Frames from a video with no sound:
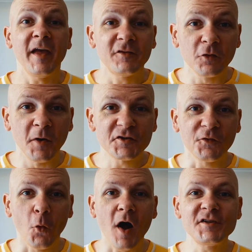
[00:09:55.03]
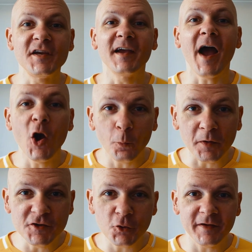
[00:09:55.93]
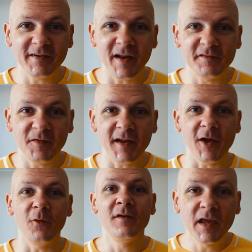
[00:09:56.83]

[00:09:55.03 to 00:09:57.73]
Thanks so much for watching. I hope you enjoyed today's video.